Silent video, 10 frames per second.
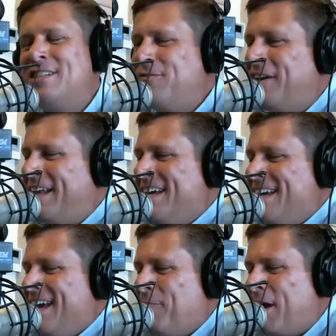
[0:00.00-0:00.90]
funny.
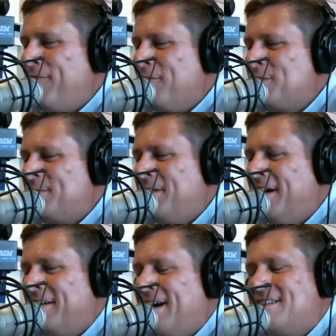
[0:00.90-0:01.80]
When I first
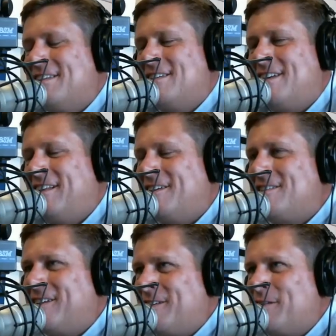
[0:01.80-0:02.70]
got to the state
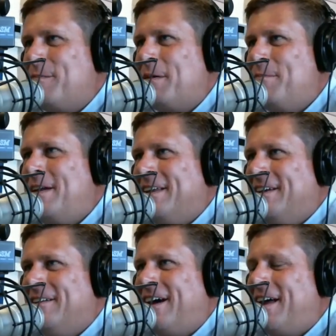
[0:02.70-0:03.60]
legislature up on Beacon
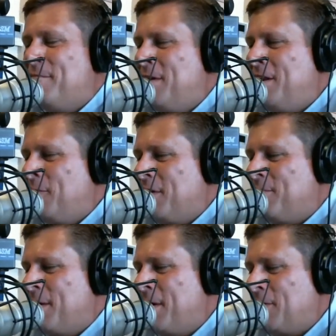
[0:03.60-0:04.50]
Hill, I had a meeting with
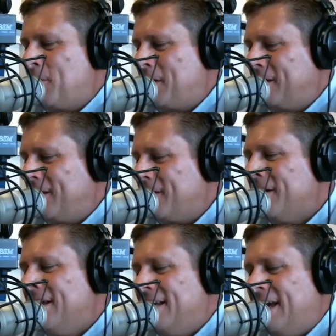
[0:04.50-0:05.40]
my minority leader,
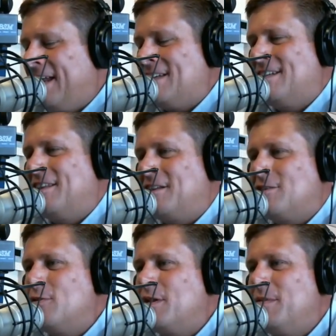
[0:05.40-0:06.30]
and I said that the
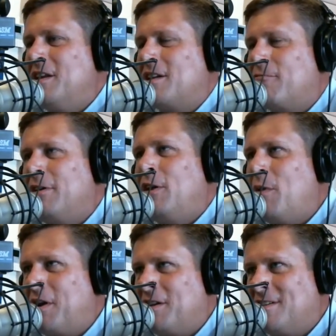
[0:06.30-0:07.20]
two committees I really
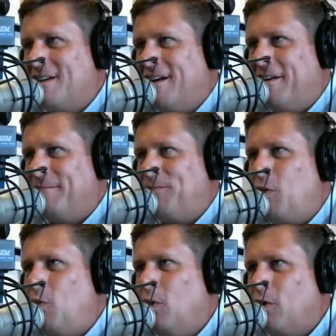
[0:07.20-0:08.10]
wanted to sit on
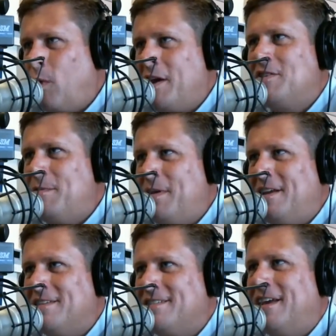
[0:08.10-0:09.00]
were Ways and
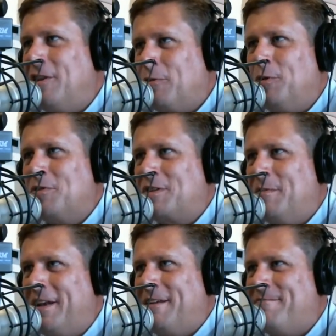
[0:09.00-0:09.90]
Means and the Rules
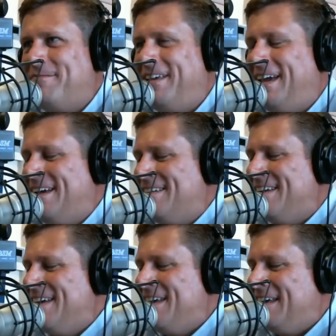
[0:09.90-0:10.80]
Committee. And
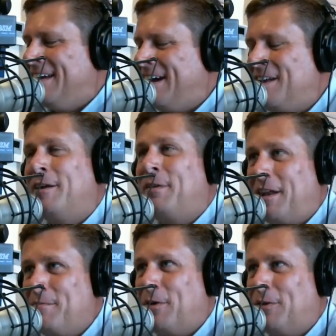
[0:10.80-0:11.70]
I ended up
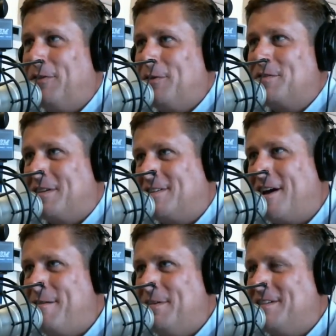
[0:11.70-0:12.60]
getting both of those
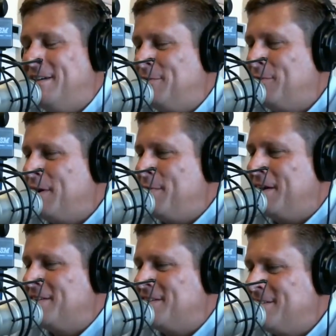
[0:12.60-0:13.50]
assignments. And it was funny
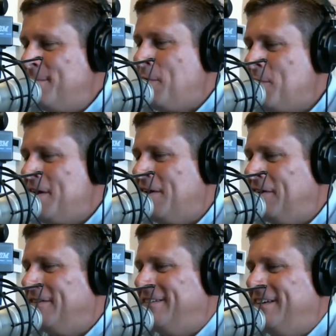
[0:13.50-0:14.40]
because Tip
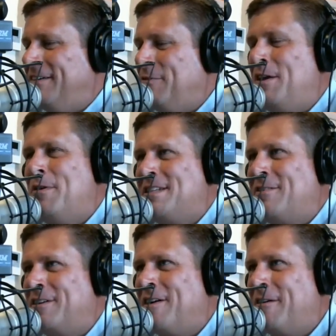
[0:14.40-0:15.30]
O'Neill, when he went down
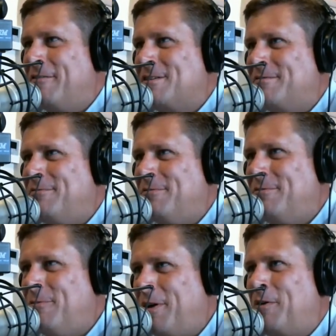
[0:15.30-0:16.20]
to Congress,
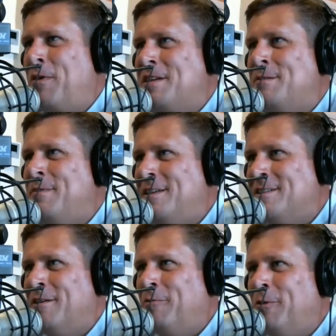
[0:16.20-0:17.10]
wanted Ways and Means
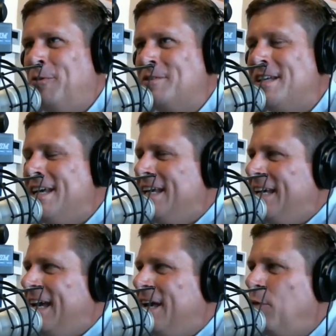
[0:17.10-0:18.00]
and Rules.
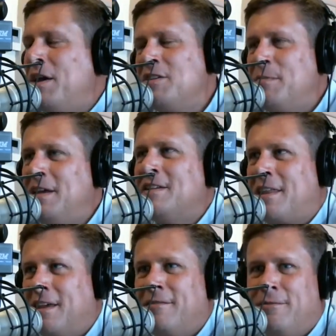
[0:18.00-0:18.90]
And Ways and Means, I
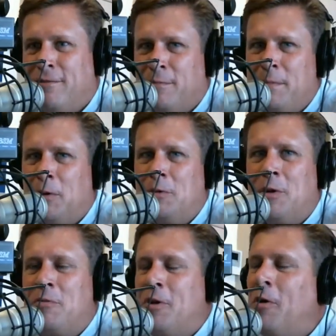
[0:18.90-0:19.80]
think, for people who
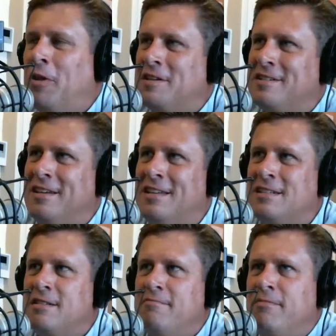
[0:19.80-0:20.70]
don't know this,
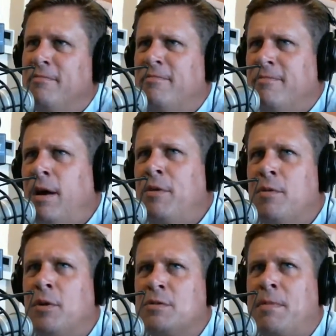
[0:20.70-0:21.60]
is probably the
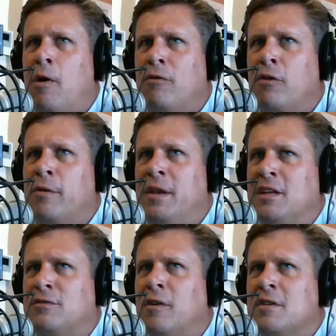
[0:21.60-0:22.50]
most powerful committee
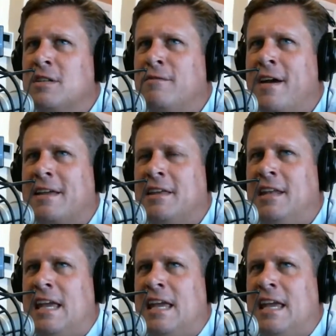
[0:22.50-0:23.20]
as far as the fact that